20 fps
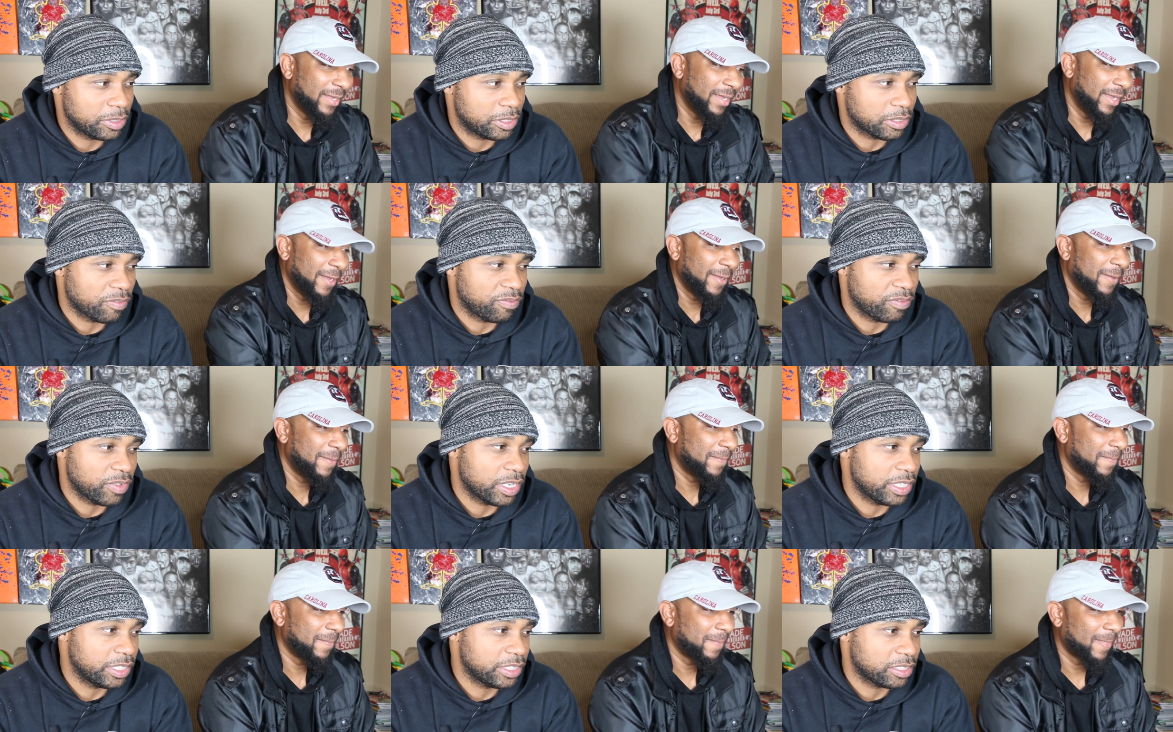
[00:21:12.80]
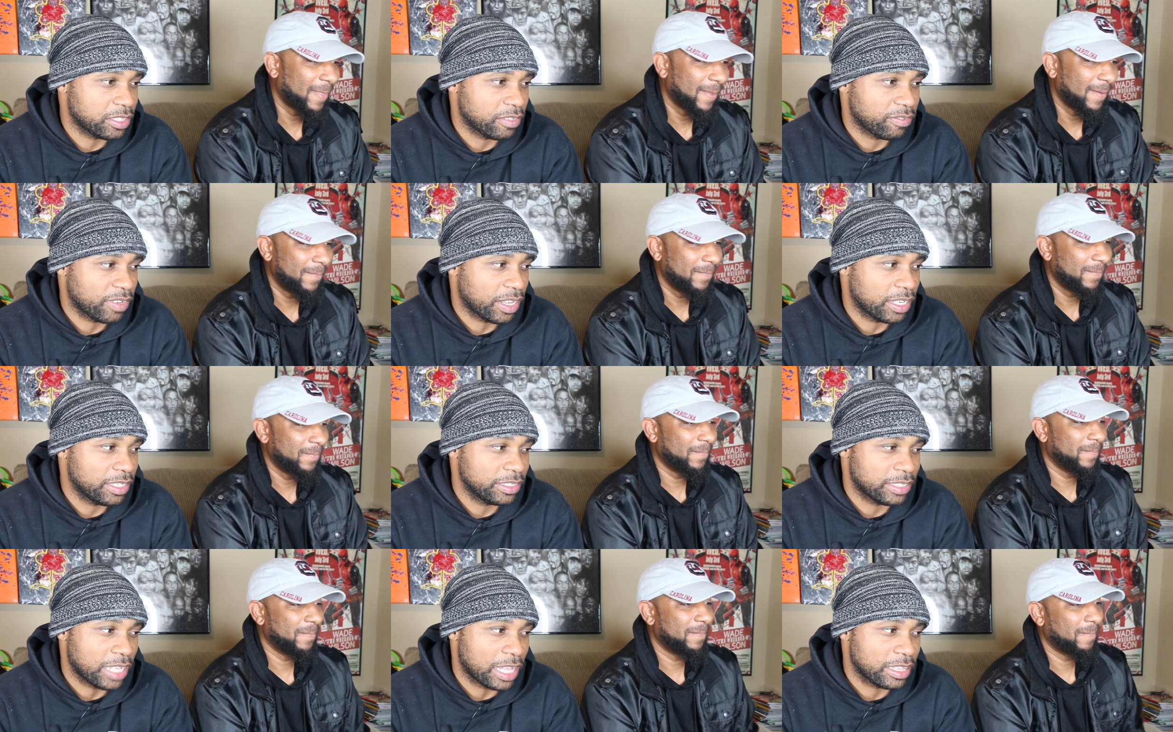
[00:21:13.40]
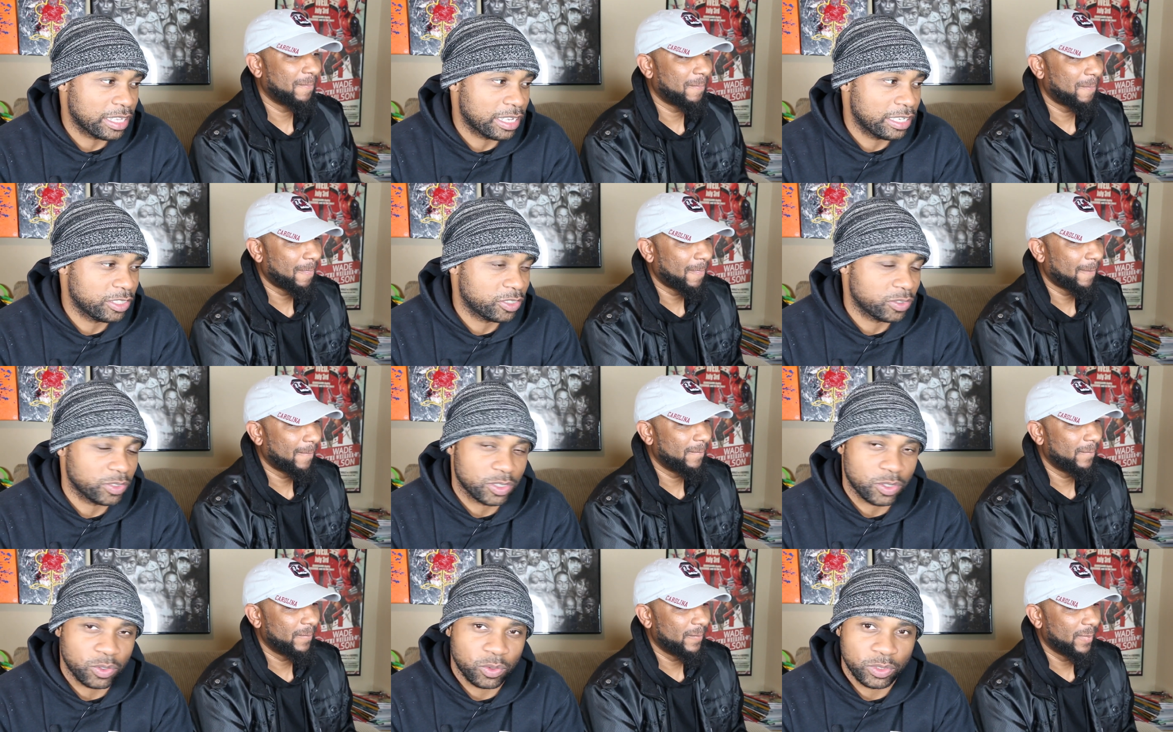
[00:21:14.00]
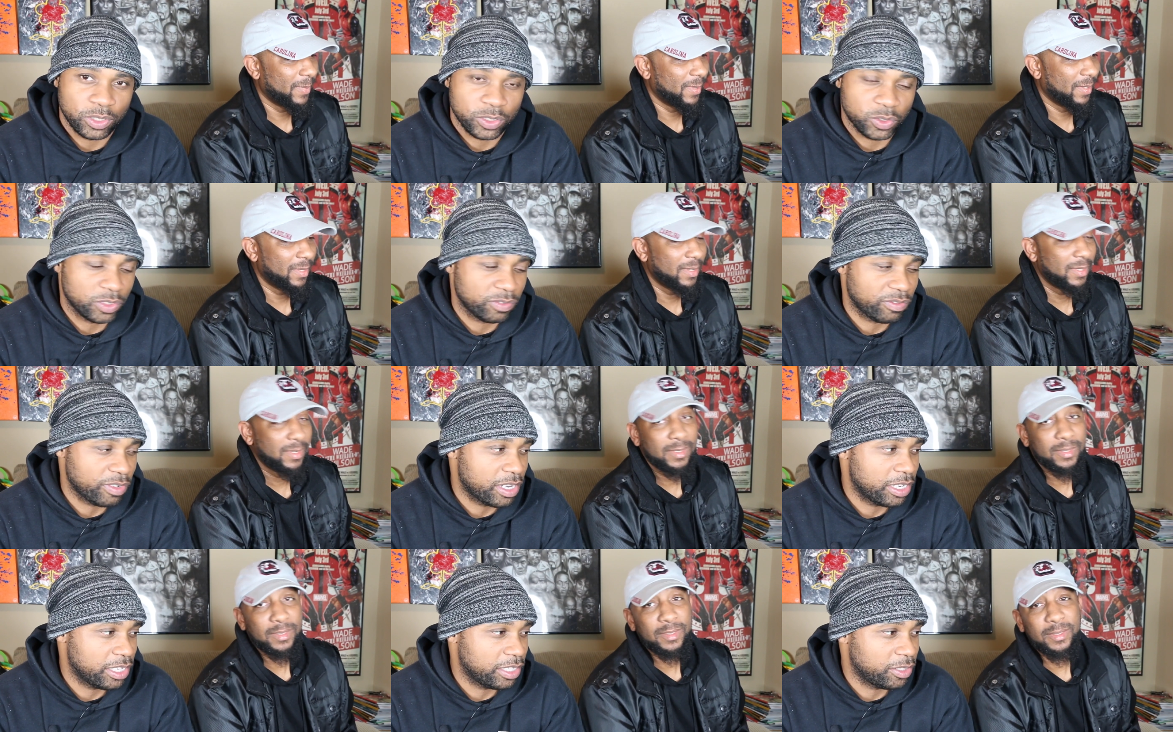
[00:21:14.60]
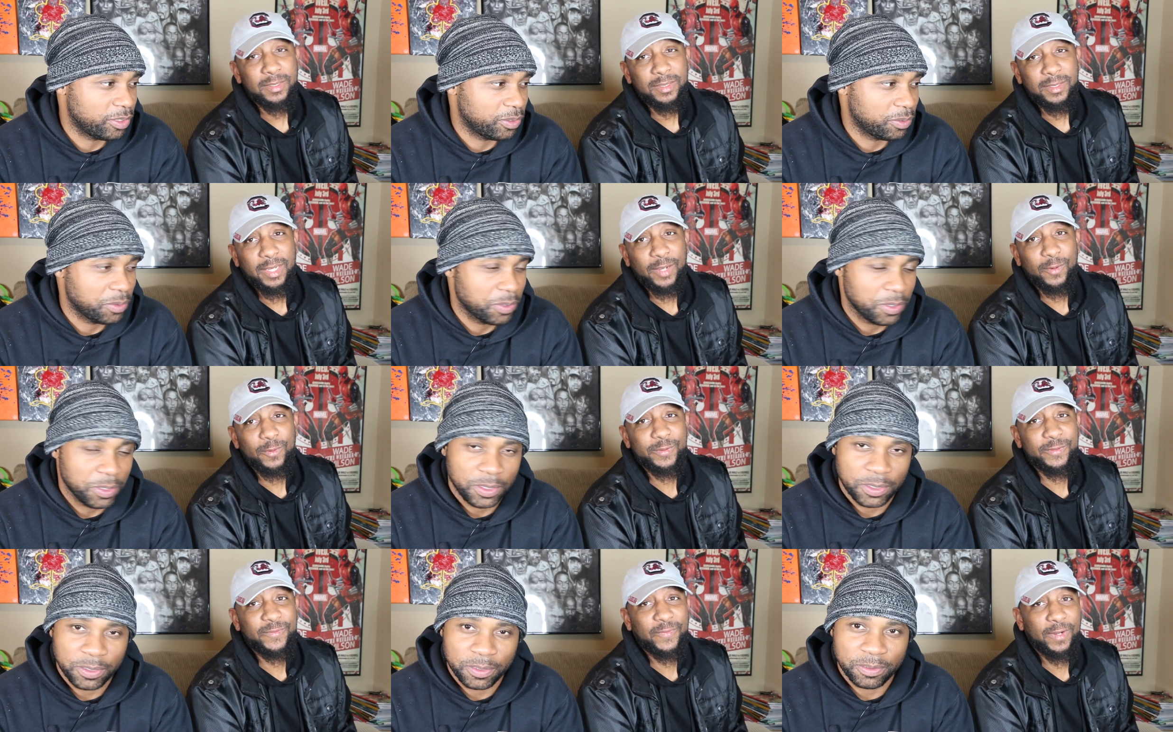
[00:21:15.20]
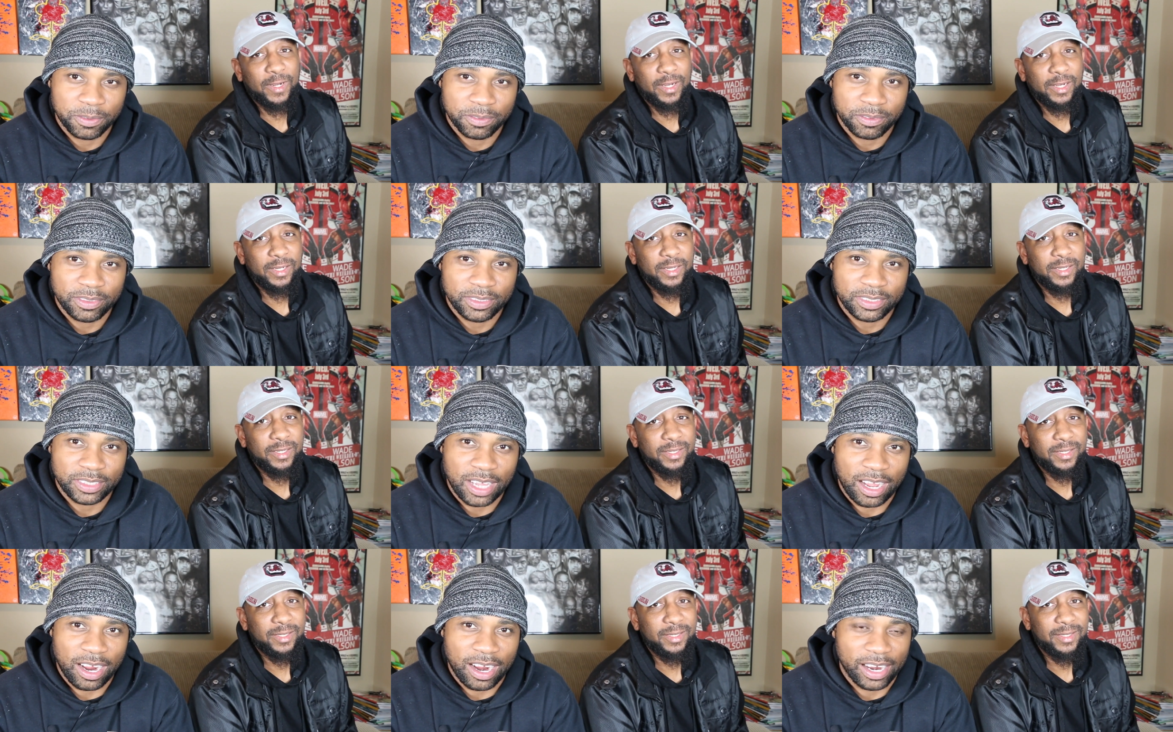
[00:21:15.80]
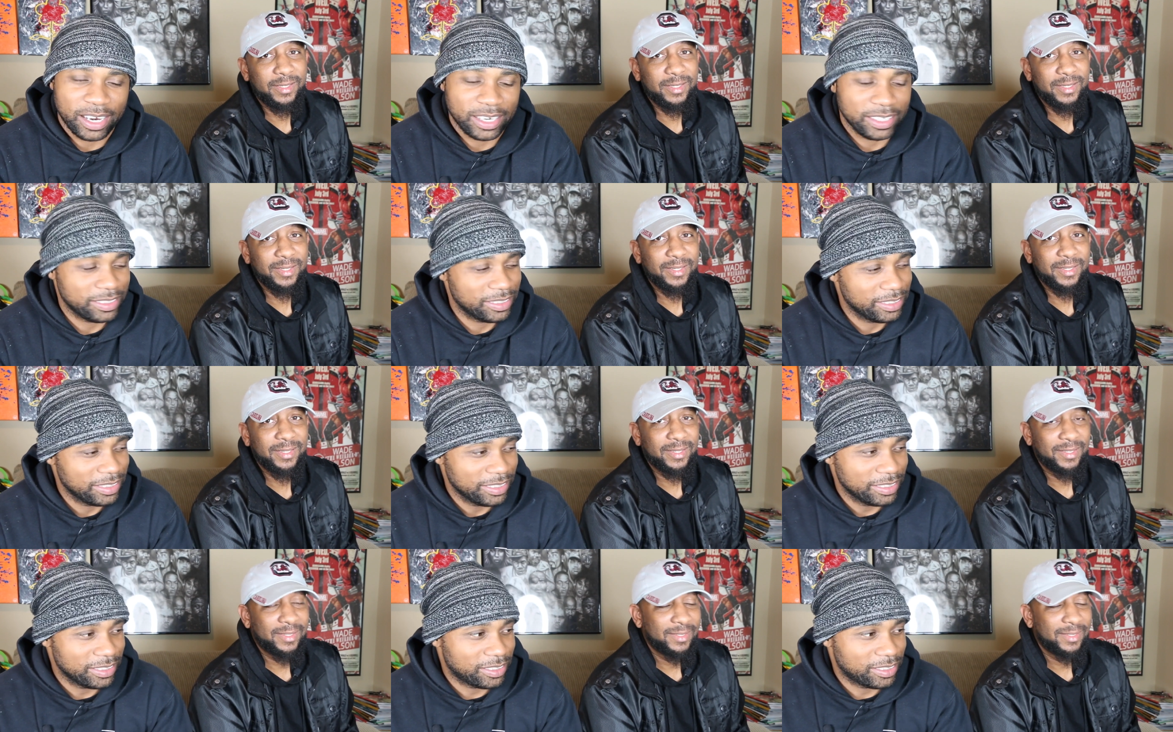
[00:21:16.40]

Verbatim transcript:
Speaker 1: be yeah. some funny stuff like this. I think this was cool. This was fun to do. It was fun. All right.